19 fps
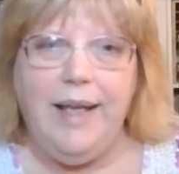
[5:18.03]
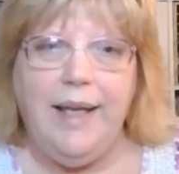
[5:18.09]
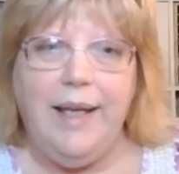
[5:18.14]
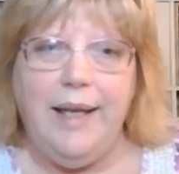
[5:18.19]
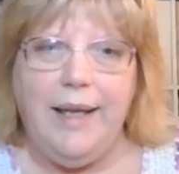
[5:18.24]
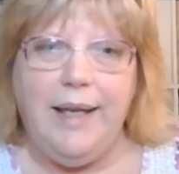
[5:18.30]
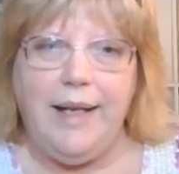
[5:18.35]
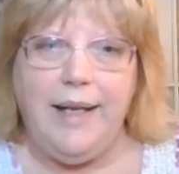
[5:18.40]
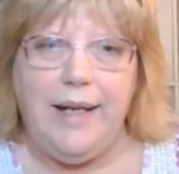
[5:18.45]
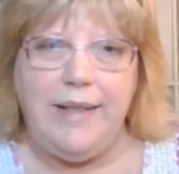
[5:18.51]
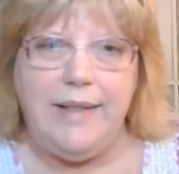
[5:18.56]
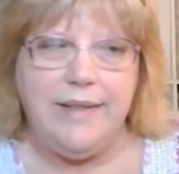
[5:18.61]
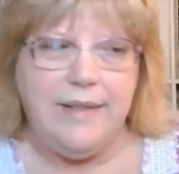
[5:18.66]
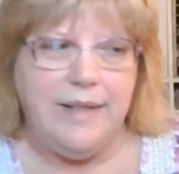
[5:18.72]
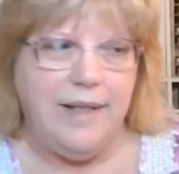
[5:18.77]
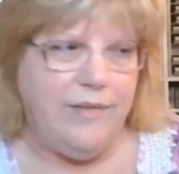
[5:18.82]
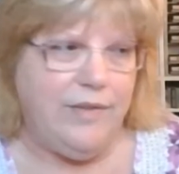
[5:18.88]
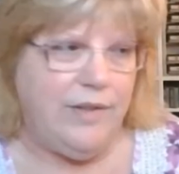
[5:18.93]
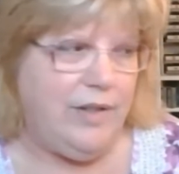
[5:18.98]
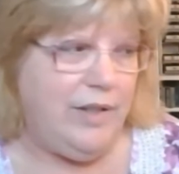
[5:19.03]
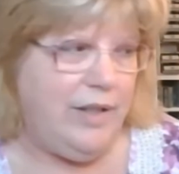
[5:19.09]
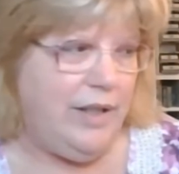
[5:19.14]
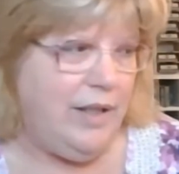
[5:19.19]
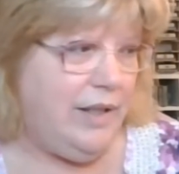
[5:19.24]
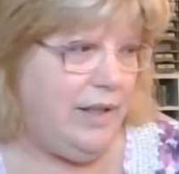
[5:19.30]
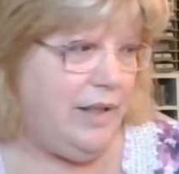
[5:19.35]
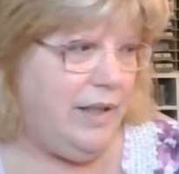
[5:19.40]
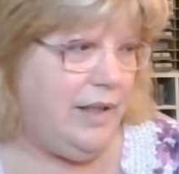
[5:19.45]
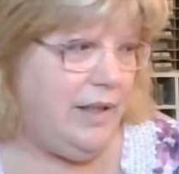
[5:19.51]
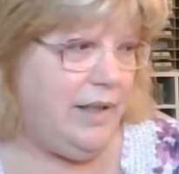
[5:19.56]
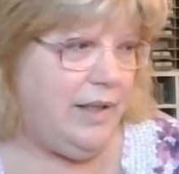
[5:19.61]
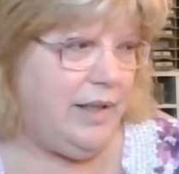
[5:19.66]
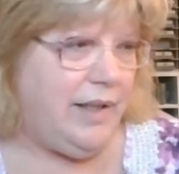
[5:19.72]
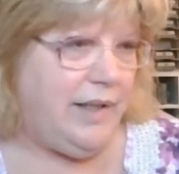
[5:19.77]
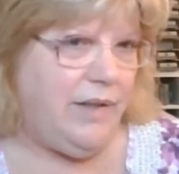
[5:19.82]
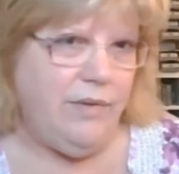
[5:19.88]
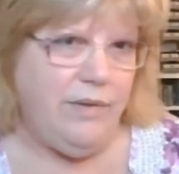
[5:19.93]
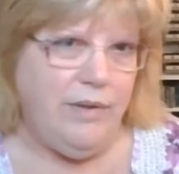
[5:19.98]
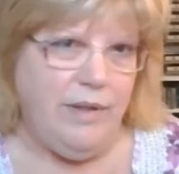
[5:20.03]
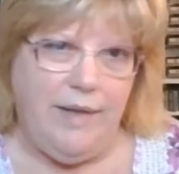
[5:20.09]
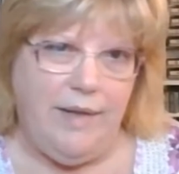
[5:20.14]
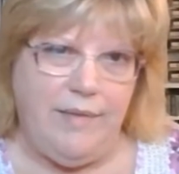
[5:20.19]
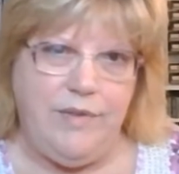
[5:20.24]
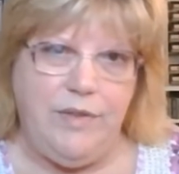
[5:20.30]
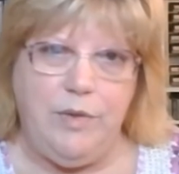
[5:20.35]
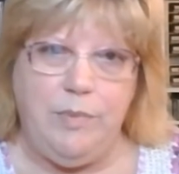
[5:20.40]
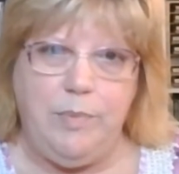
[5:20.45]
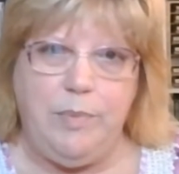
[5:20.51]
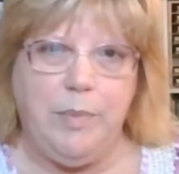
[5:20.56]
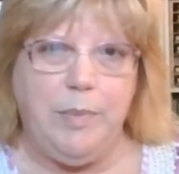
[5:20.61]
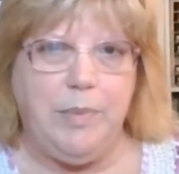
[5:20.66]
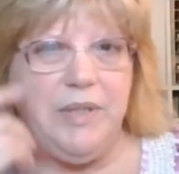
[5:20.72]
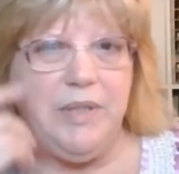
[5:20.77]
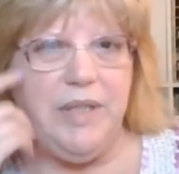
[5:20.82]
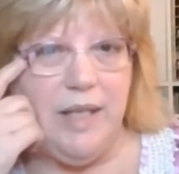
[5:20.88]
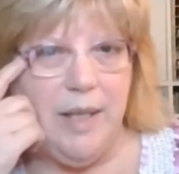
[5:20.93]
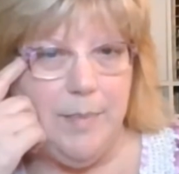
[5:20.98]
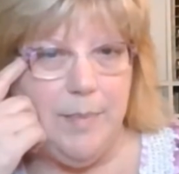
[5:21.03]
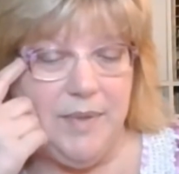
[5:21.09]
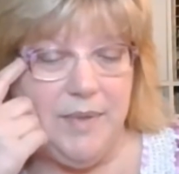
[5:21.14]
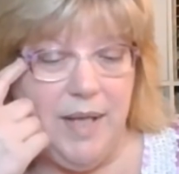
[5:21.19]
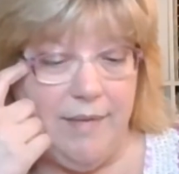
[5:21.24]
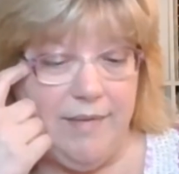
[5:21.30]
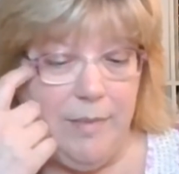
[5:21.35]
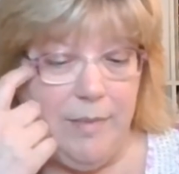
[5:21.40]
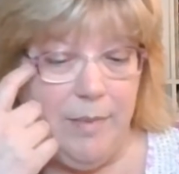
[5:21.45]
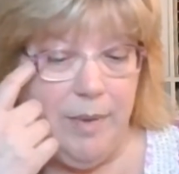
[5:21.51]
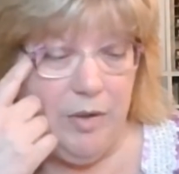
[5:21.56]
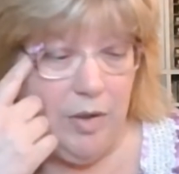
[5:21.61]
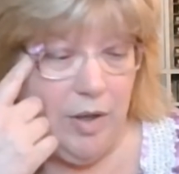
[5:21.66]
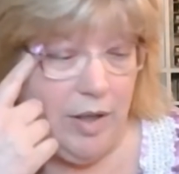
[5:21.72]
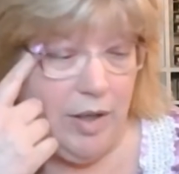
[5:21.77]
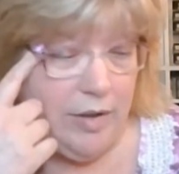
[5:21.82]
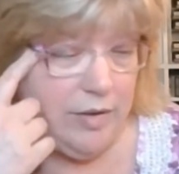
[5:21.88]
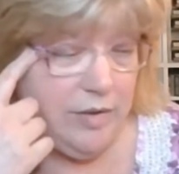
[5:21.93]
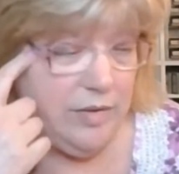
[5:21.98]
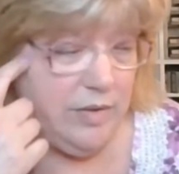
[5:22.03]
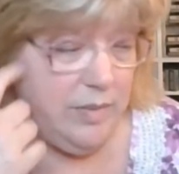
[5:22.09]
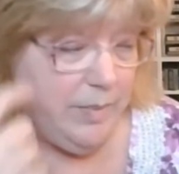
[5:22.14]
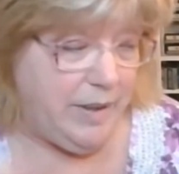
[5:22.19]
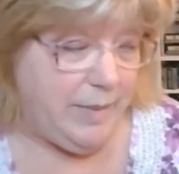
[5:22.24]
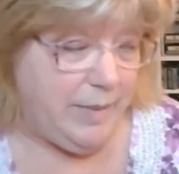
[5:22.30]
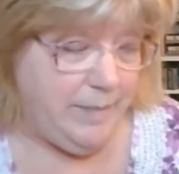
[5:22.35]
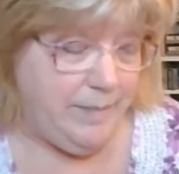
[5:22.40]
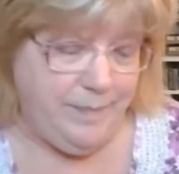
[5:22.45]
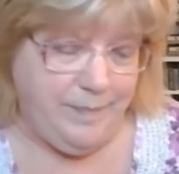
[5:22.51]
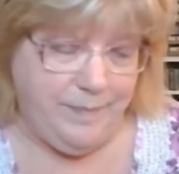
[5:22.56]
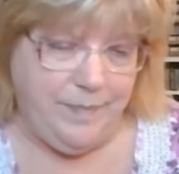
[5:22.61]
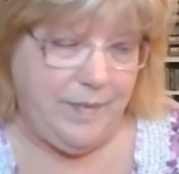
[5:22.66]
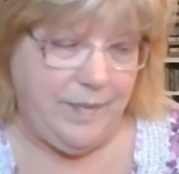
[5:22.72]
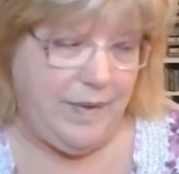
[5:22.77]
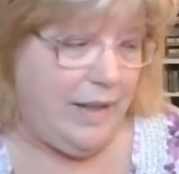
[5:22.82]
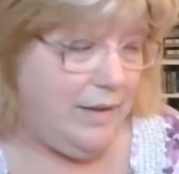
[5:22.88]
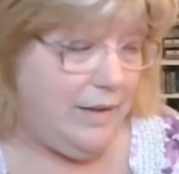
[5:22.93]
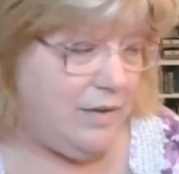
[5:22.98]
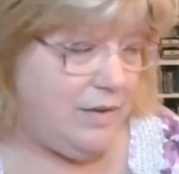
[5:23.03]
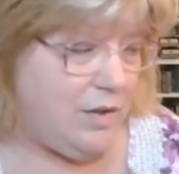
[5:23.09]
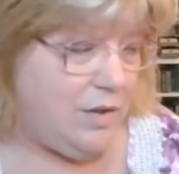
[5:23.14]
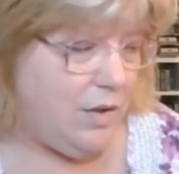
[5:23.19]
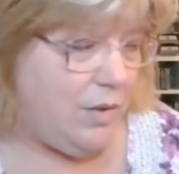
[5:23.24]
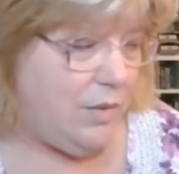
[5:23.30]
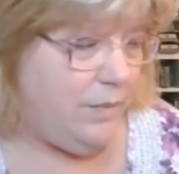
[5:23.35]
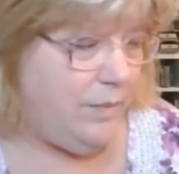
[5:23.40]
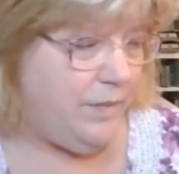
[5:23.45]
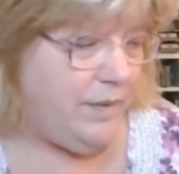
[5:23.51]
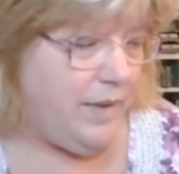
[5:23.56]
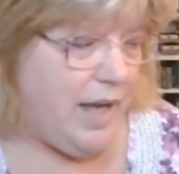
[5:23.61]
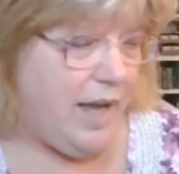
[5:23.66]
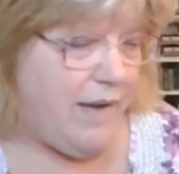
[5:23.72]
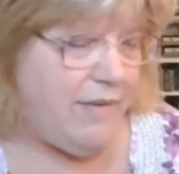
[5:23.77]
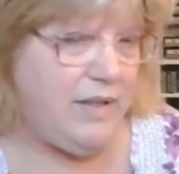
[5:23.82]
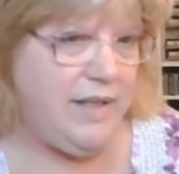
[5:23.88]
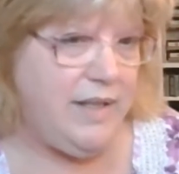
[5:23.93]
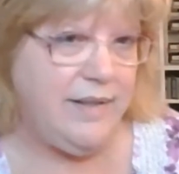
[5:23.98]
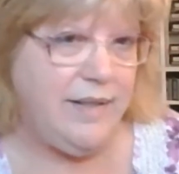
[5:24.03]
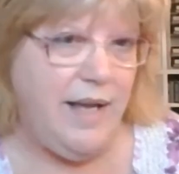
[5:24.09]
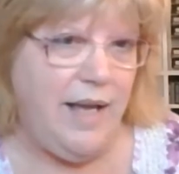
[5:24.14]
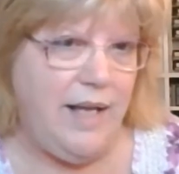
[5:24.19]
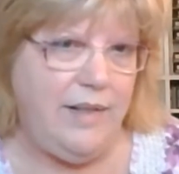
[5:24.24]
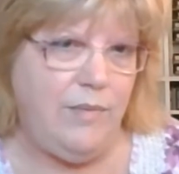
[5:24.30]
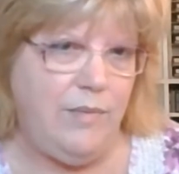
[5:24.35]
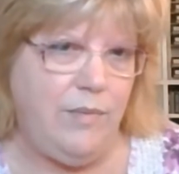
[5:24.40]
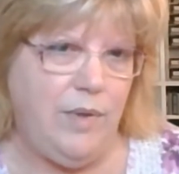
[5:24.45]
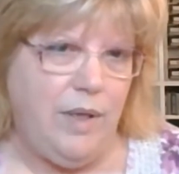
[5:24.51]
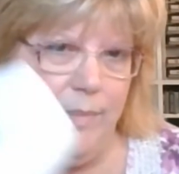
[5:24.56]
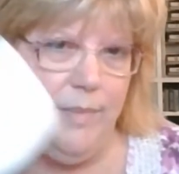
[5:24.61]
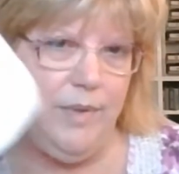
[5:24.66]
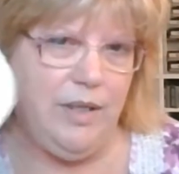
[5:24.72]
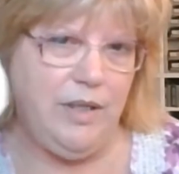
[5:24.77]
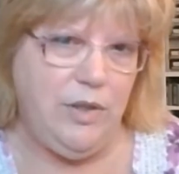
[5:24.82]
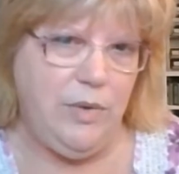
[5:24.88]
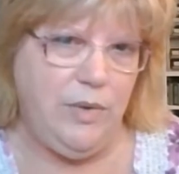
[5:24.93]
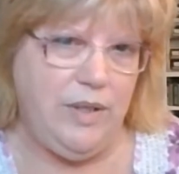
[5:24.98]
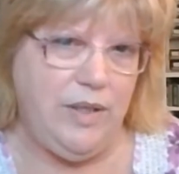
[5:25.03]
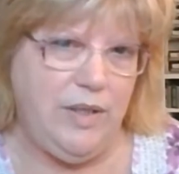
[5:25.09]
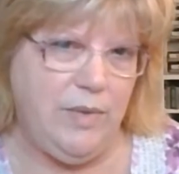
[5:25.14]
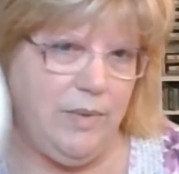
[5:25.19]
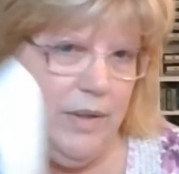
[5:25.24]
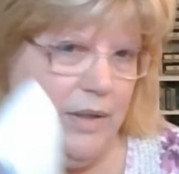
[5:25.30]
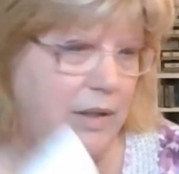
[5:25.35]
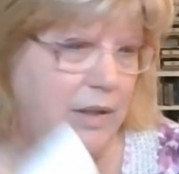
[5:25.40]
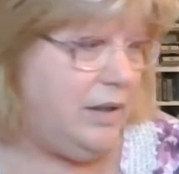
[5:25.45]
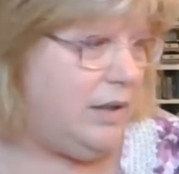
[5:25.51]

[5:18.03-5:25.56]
And I discovered I don't have 2 purple teacups. I have some other colors, but so I haven't decided what I'm going to do with this one.